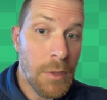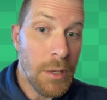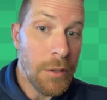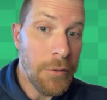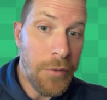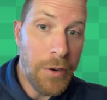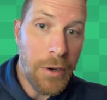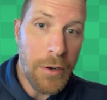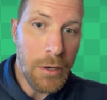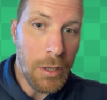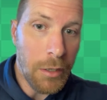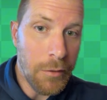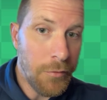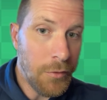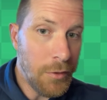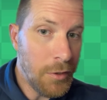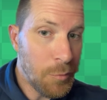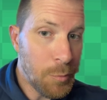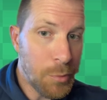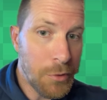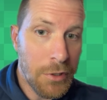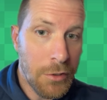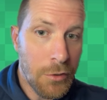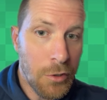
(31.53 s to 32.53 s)
Fair enough. This
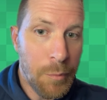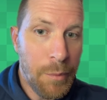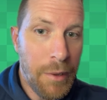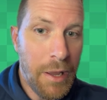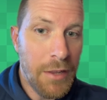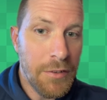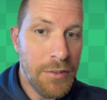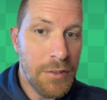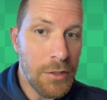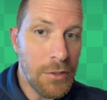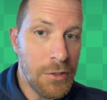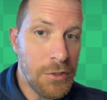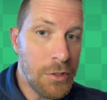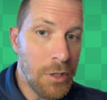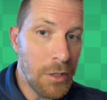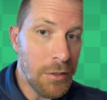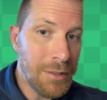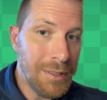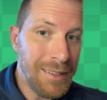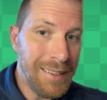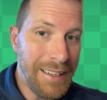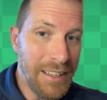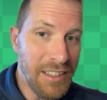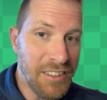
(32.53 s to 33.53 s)
particular passage
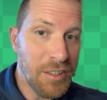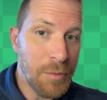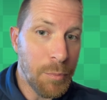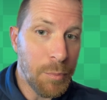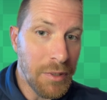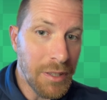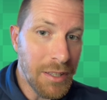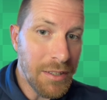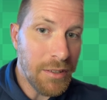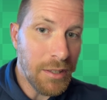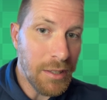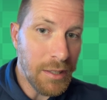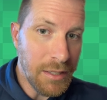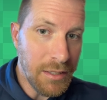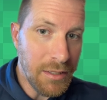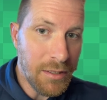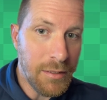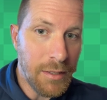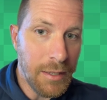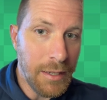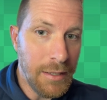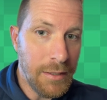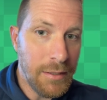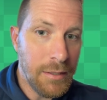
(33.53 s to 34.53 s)
doesn't explicitly
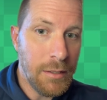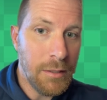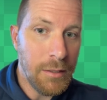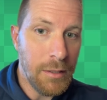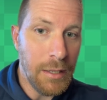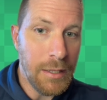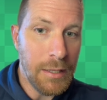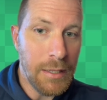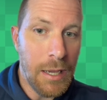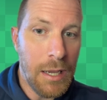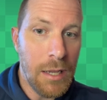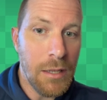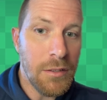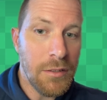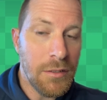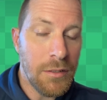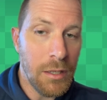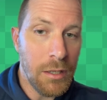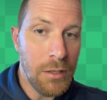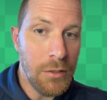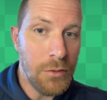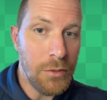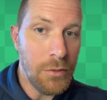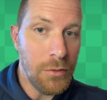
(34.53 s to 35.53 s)
state that God
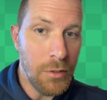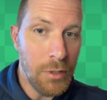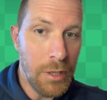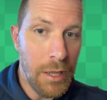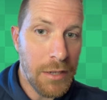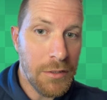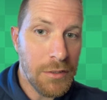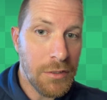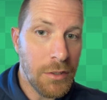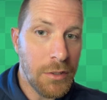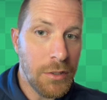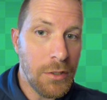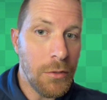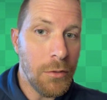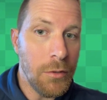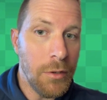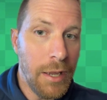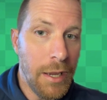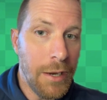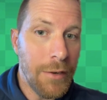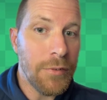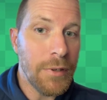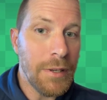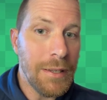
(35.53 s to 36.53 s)
said to execute
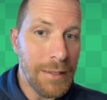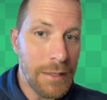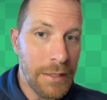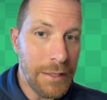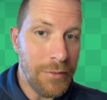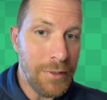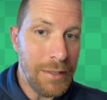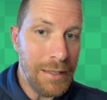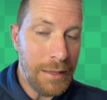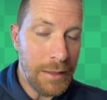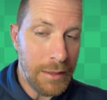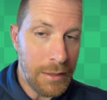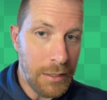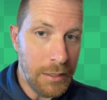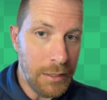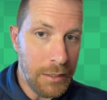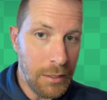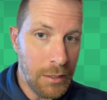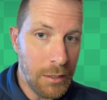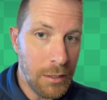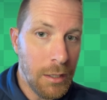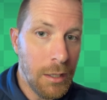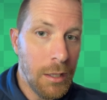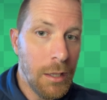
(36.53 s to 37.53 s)
every living
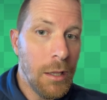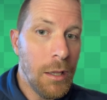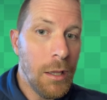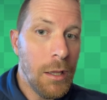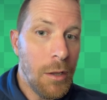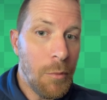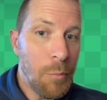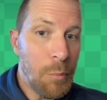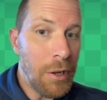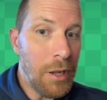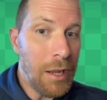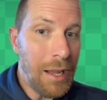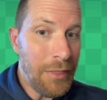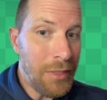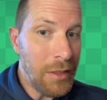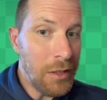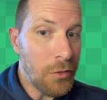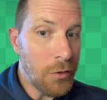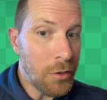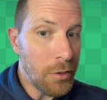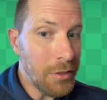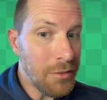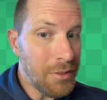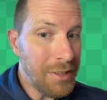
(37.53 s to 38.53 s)
thing. But I think
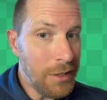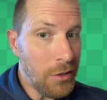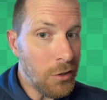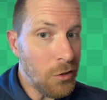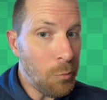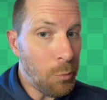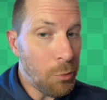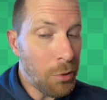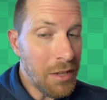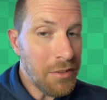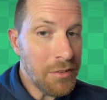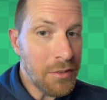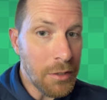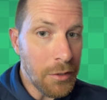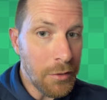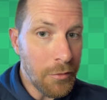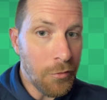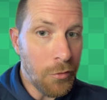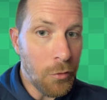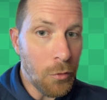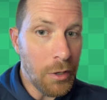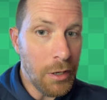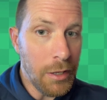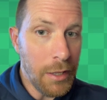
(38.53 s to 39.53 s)
there is a good precedent
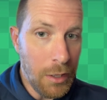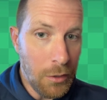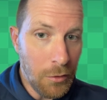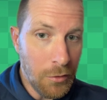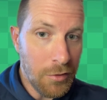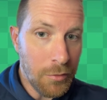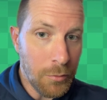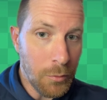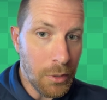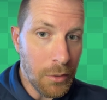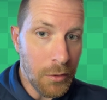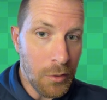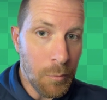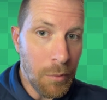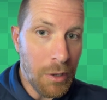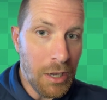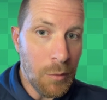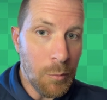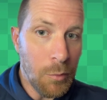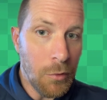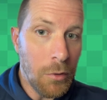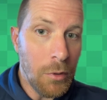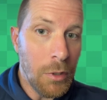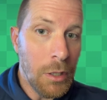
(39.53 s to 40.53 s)
for it elsewhere in the
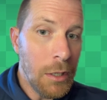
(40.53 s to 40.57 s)
Bible,